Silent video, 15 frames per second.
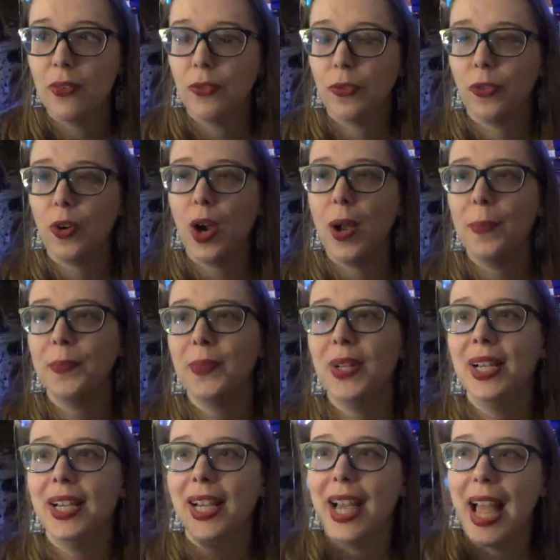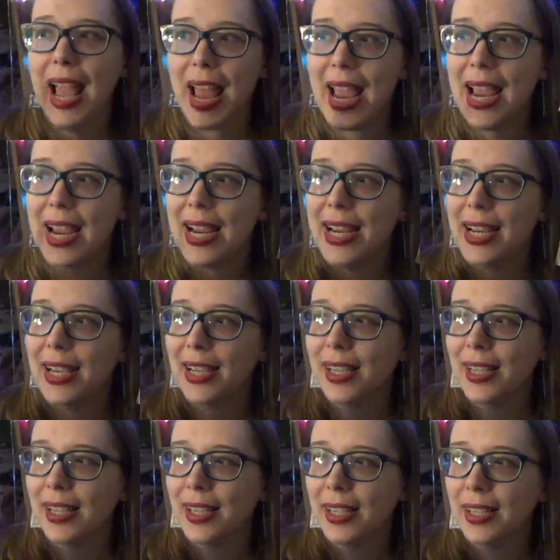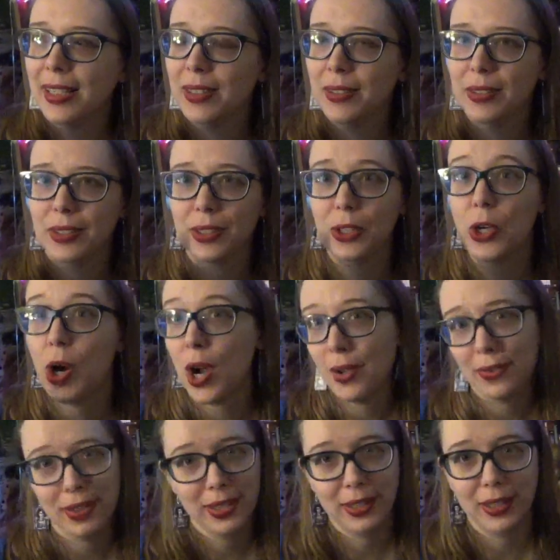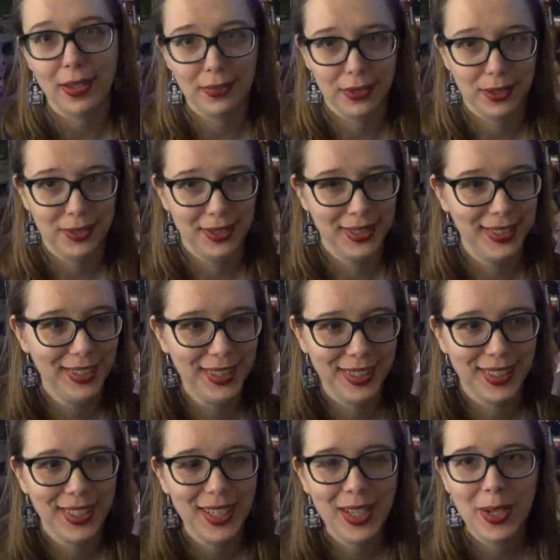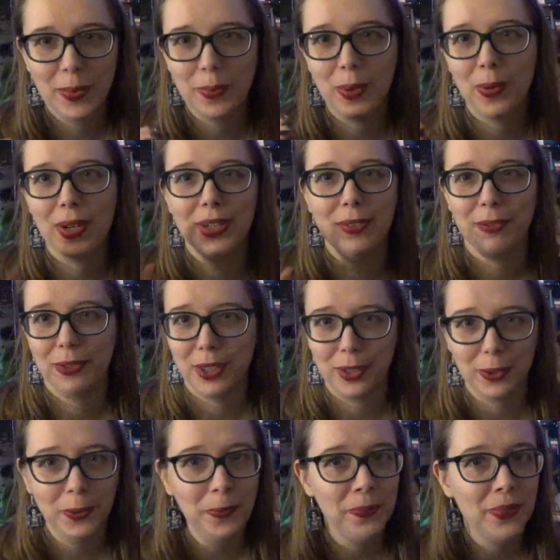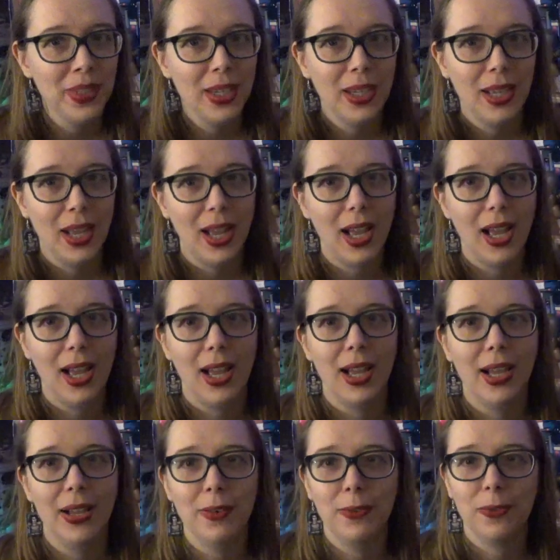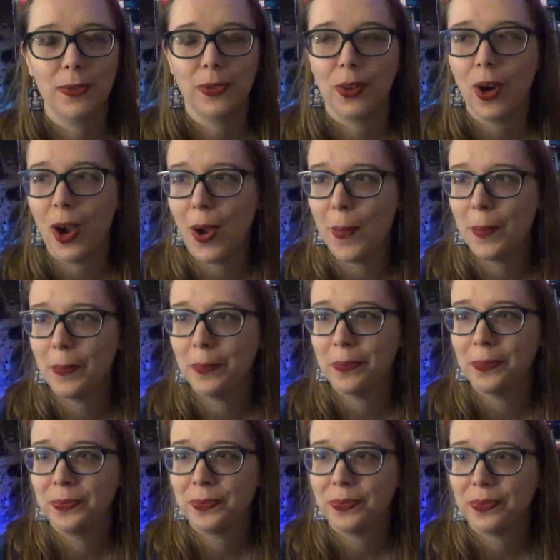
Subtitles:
From a coffee lover point of view, from